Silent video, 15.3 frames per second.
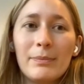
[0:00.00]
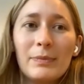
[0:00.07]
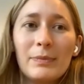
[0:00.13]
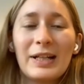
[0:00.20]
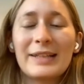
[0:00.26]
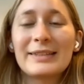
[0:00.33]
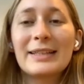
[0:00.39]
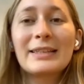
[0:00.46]

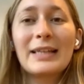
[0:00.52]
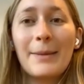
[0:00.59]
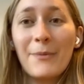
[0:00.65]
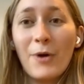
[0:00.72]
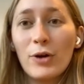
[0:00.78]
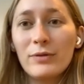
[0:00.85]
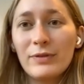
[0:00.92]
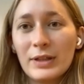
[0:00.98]
letting them
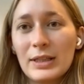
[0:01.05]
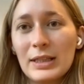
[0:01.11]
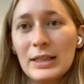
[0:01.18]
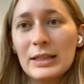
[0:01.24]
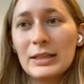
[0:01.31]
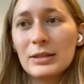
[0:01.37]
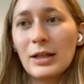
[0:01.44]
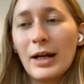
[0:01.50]

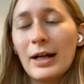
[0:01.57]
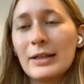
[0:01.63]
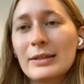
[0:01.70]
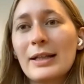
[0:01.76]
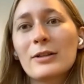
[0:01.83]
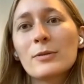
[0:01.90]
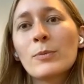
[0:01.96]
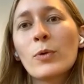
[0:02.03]
overheat.
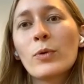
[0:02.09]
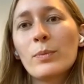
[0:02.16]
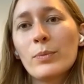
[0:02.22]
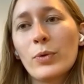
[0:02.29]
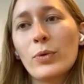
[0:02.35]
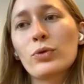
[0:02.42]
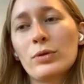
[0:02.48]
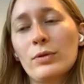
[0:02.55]
That's more
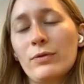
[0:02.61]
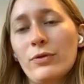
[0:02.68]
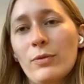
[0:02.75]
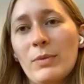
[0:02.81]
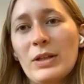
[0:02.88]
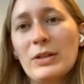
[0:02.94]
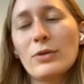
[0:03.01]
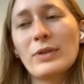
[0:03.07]
important for
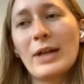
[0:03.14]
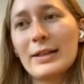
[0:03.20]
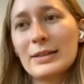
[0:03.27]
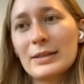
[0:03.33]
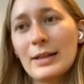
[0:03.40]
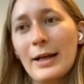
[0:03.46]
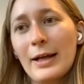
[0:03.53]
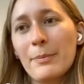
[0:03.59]
me. So
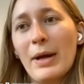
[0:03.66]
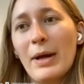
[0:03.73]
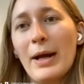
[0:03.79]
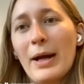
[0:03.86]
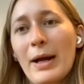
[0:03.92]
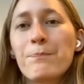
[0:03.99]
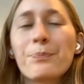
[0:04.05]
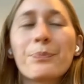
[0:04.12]
that's like
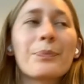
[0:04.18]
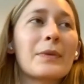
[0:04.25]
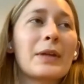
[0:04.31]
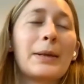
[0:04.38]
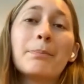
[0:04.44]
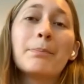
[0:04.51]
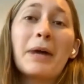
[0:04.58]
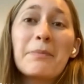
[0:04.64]
my
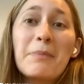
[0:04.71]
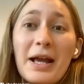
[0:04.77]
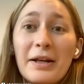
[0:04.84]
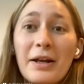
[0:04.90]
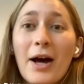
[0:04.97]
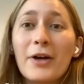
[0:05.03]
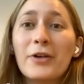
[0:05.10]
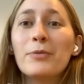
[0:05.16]

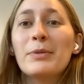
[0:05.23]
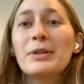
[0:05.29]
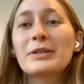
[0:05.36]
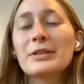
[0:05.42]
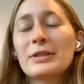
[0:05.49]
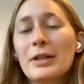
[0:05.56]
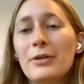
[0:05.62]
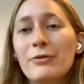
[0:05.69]
main
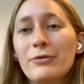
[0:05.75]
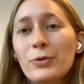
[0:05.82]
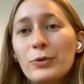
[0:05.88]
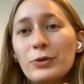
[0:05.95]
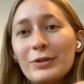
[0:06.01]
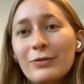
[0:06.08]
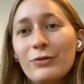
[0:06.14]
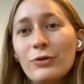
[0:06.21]
arguments. And then of
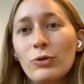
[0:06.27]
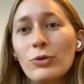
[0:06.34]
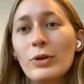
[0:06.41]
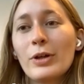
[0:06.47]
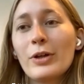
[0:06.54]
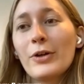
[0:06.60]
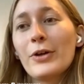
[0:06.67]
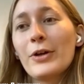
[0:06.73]
course, if you
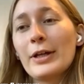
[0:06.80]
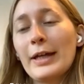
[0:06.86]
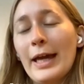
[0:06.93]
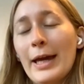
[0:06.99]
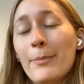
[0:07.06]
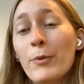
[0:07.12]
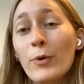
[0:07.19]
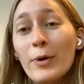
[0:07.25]

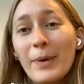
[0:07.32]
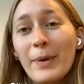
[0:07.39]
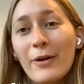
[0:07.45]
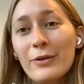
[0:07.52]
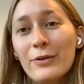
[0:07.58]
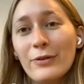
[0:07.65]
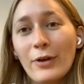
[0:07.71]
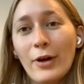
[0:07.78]
care more
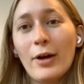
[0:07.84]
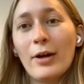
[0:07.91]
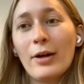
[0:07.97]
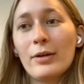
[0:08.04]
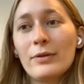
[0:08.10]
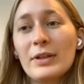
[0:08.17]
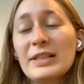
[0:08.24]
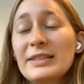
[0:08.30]
about
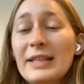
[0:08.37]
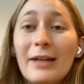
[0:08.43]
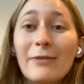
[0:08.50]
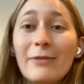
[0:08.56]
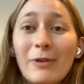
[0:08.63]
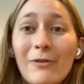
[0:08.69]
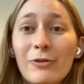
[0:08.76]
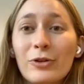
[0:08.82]
the
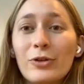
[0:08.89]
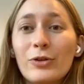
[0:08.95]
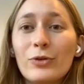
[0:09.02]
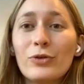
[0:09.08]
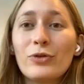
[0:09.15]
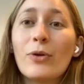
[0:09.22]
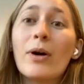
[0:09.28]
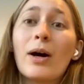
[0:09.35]
state
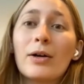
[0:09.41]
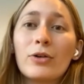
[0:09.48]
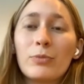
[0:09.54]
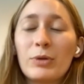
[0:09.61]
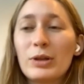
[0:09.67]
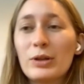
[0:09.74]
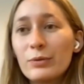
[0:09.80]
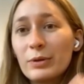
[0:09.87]
revenues, your
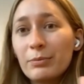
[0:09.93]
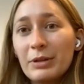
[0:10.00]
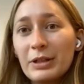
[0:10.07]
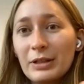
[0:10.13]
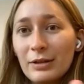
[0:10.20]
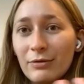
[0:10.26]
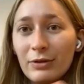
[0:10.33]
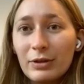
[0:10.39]
arguments would be
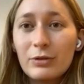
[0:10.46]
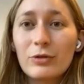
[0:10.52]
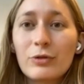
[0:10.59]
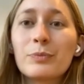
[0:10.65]
different.